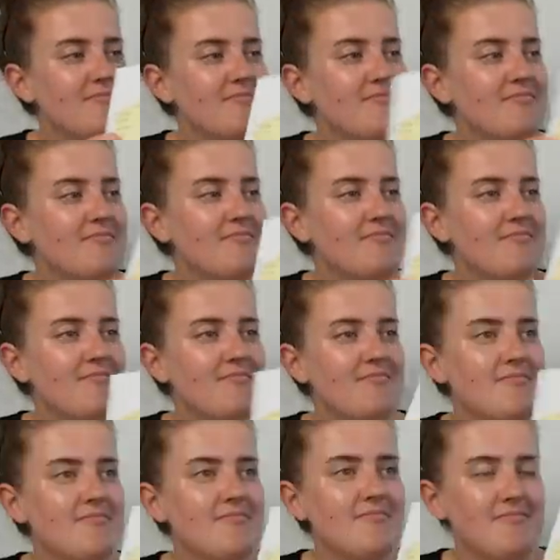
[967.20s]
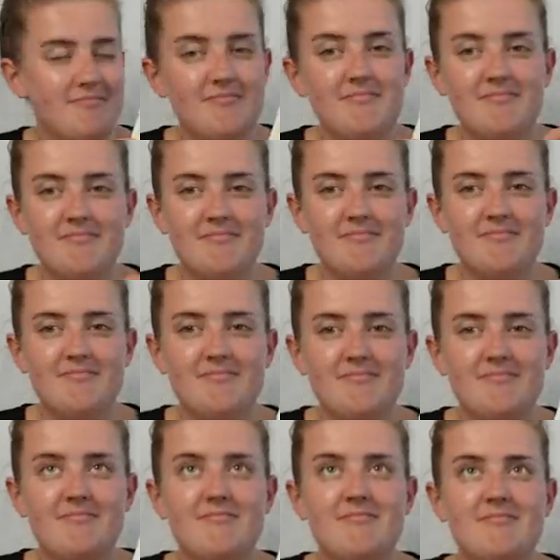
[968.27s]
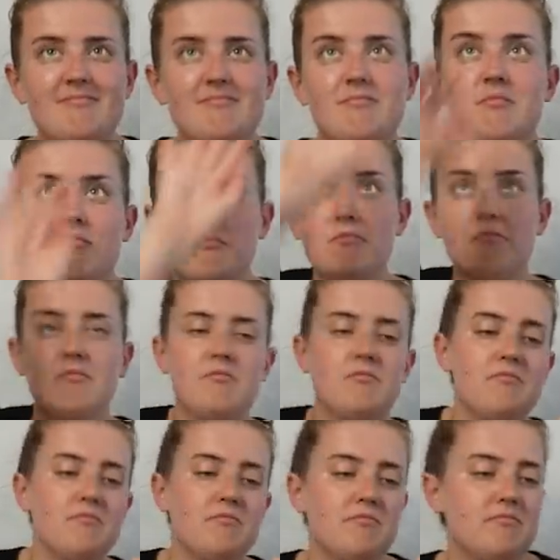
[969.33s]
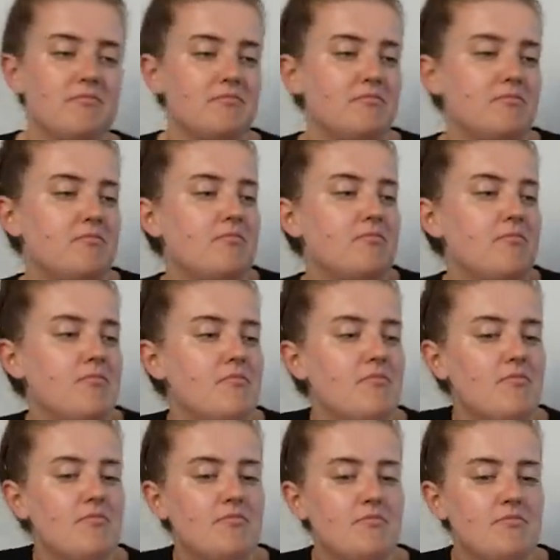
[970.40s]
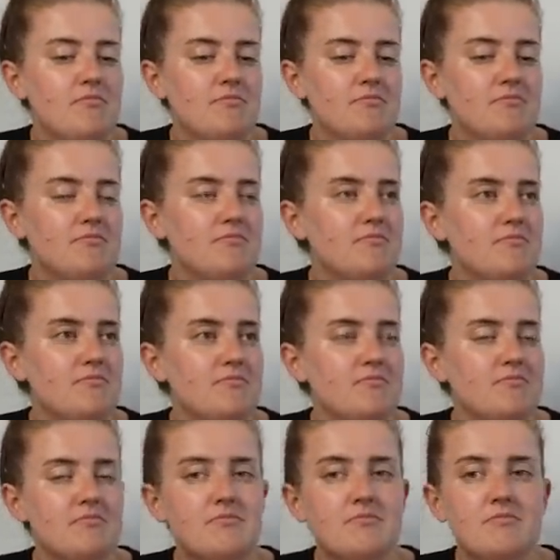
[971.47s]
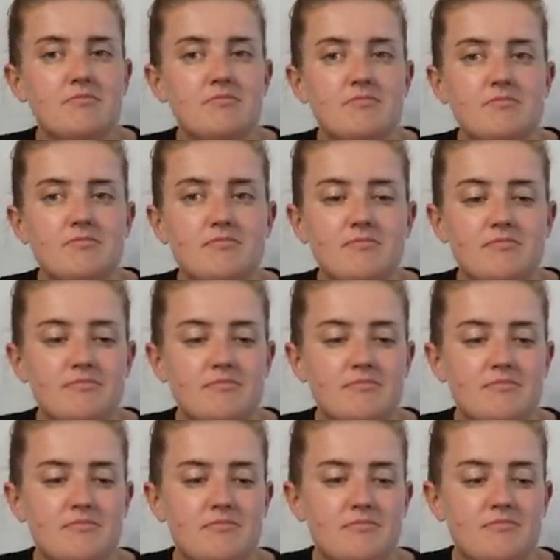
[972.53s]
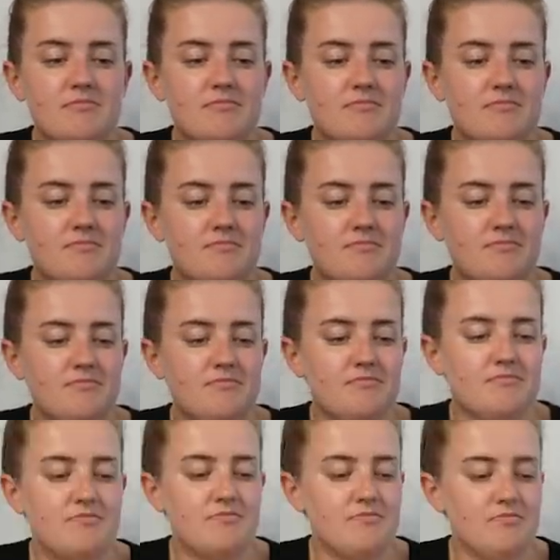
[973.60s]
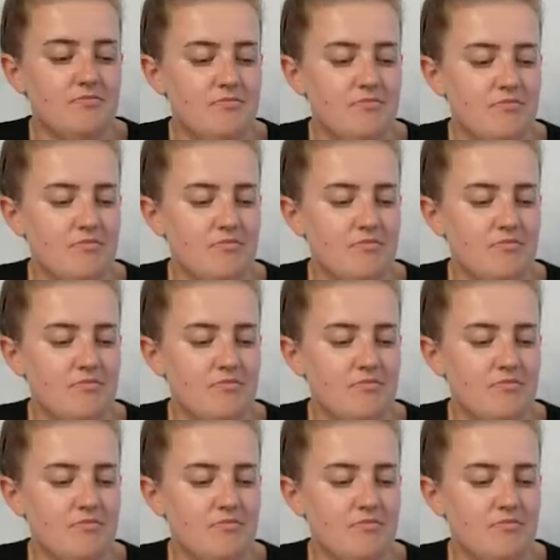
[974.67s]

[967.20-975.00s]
No words are spoken by the person on screen.